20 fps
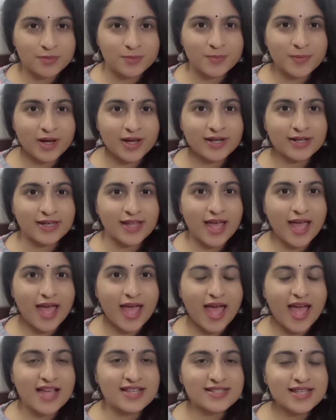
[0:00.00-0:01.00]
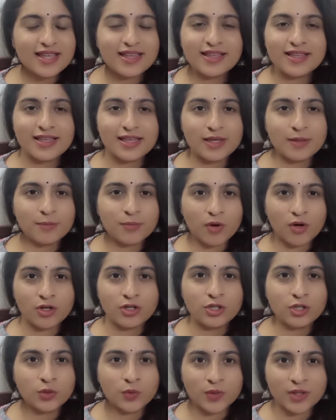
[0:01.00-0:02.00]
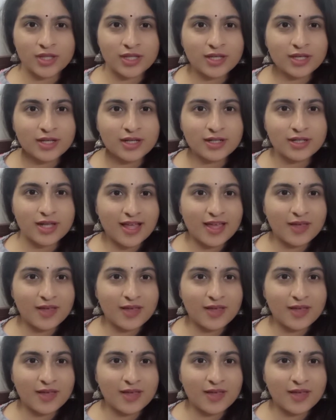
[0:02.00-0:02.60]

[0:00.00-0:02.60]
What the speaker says: but as I keep on doing it,